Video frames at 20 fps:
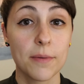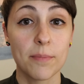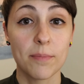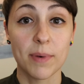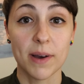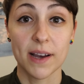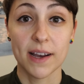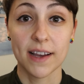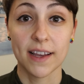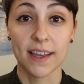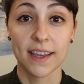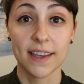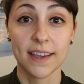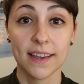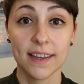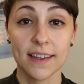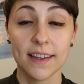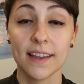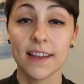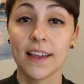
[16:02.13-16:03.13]
by
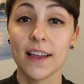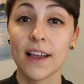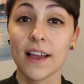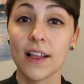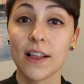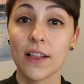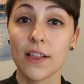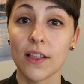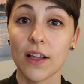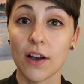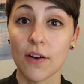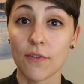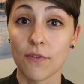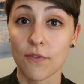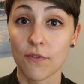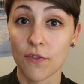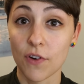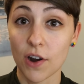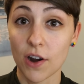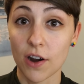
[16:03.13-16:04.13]
a
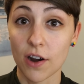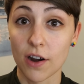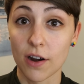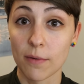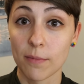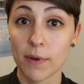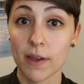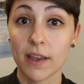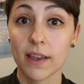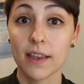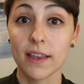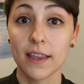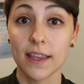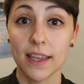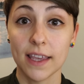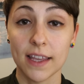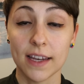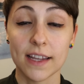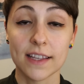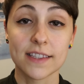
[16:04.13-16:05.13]
verb
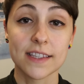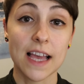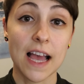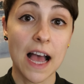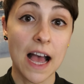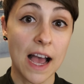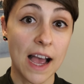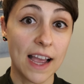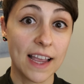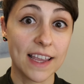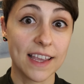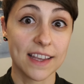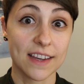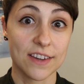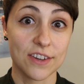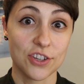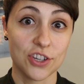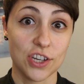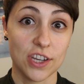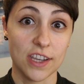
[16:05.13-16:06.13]
in its
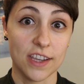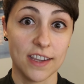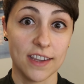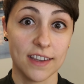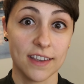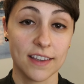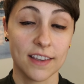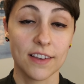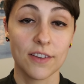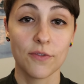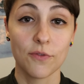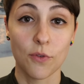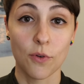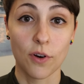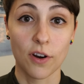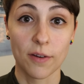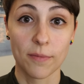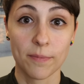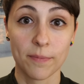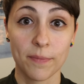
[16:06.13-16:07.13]
ing
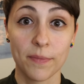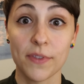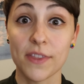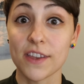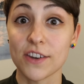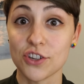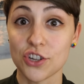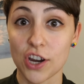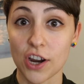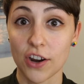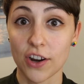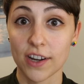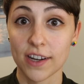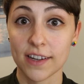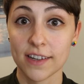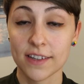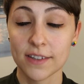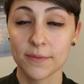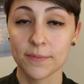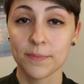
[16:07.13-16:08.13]
form, the
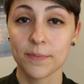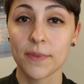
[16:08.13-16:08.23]
gerund.